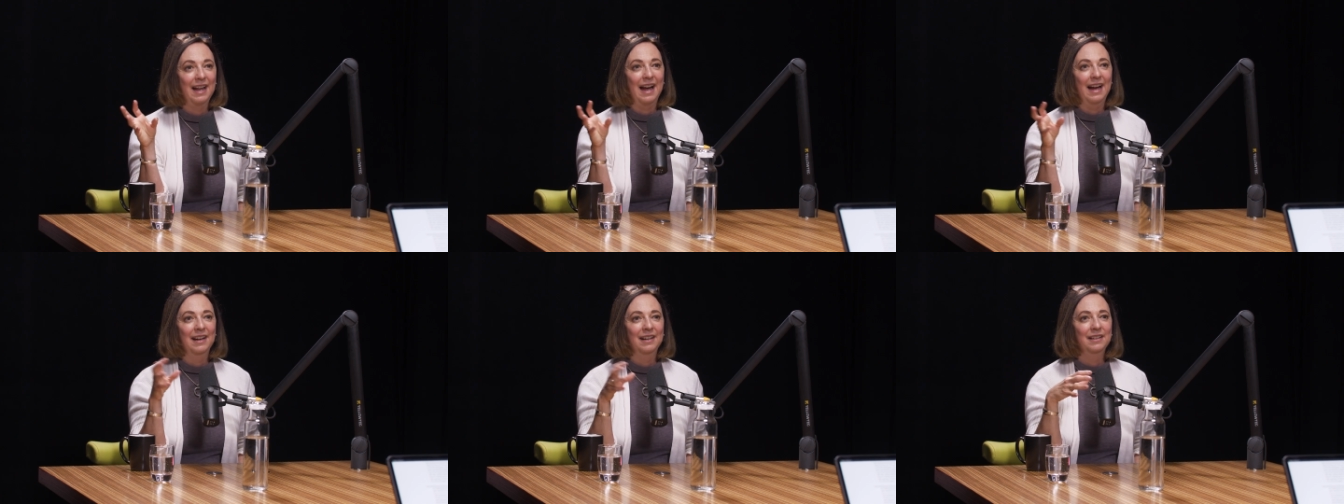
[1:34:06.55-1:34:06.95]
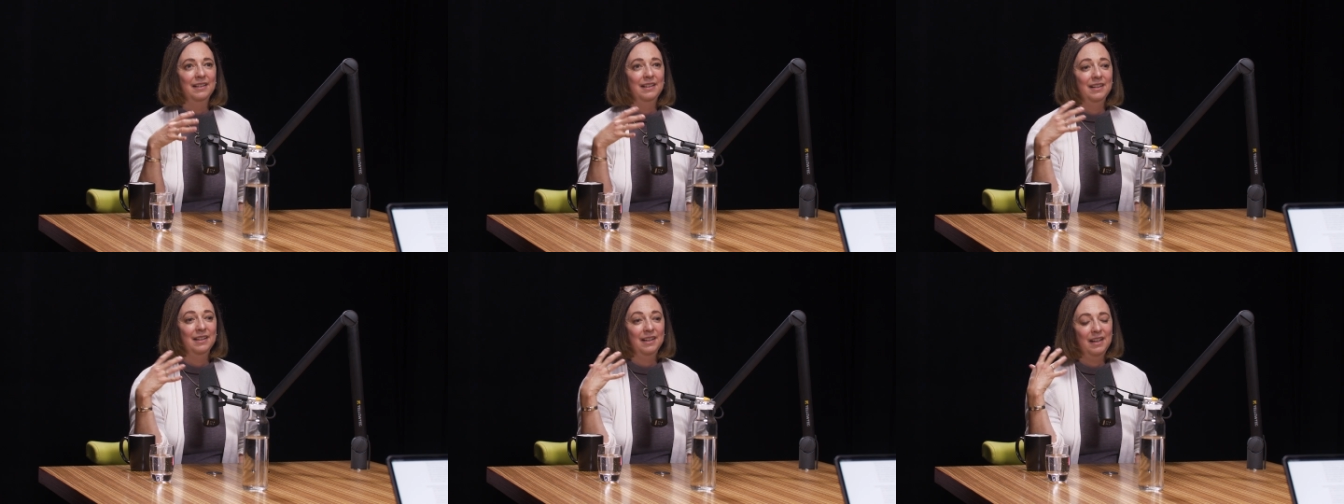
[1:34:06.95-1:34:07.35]

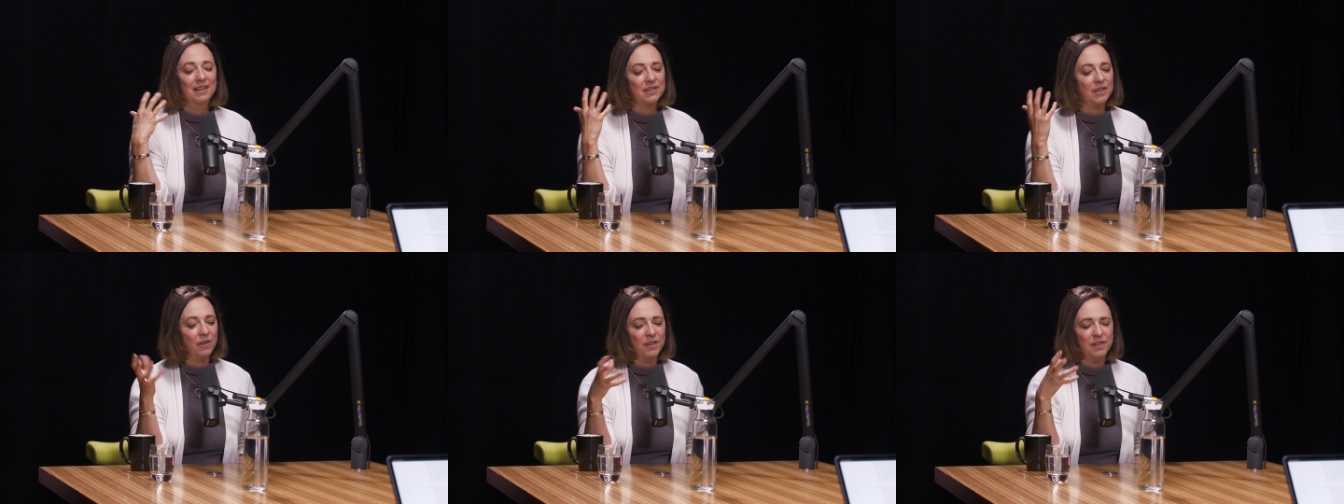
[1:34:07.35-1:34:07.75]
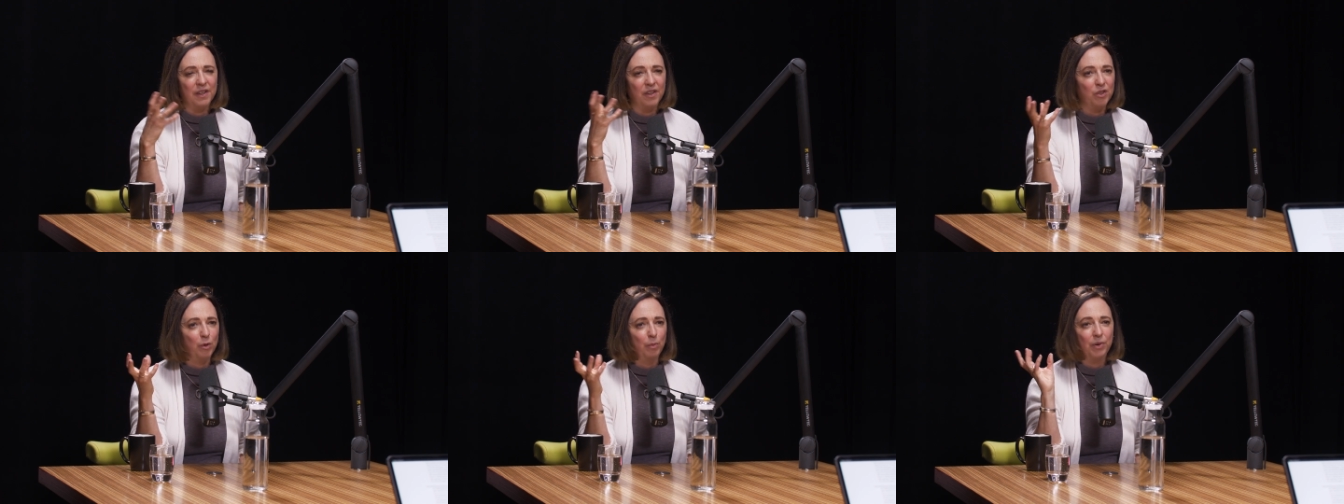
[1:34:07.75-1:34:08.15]
and he has all these
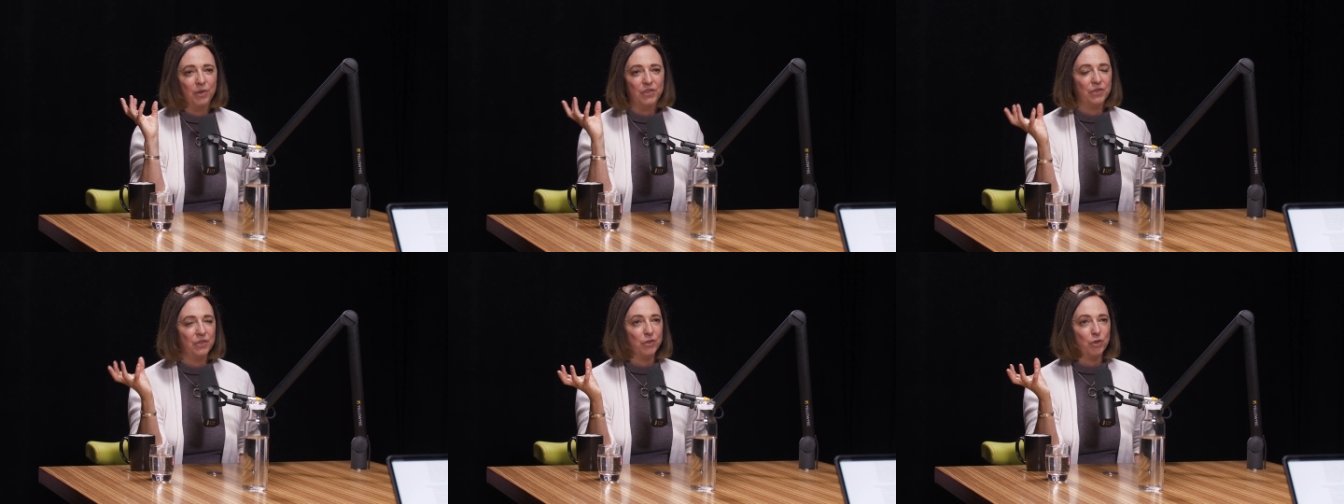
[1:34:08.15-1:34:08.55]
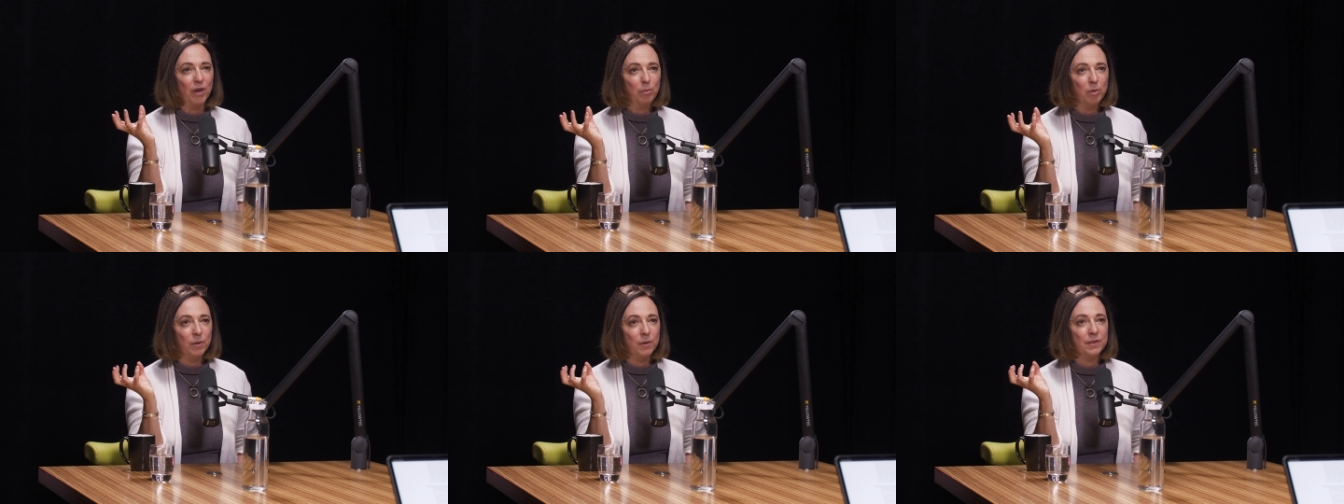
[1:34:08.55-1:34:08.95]
other personal
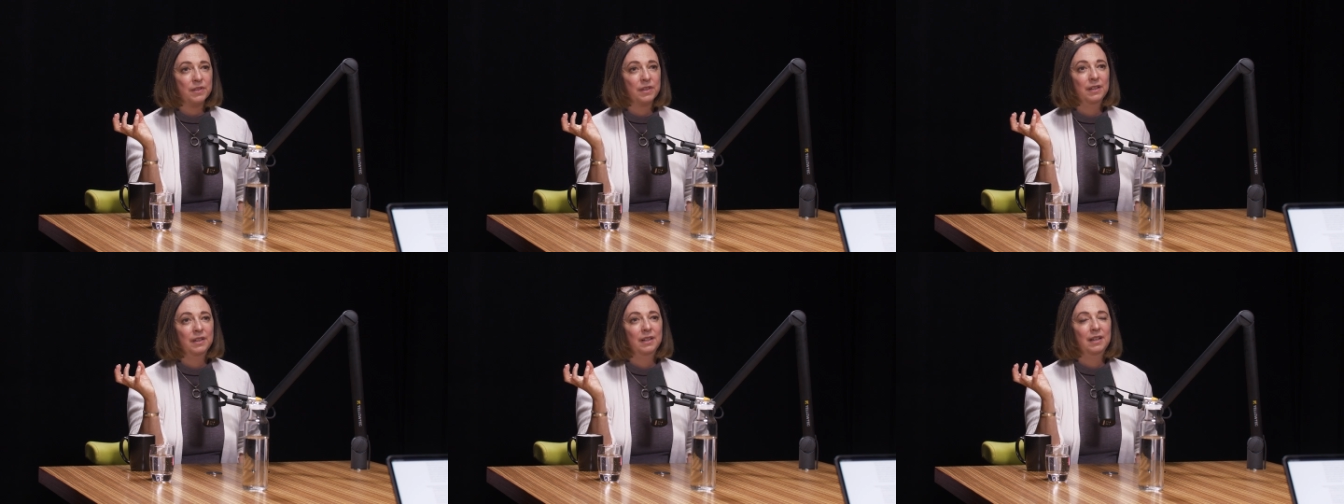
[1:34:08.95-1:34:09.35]
troubles.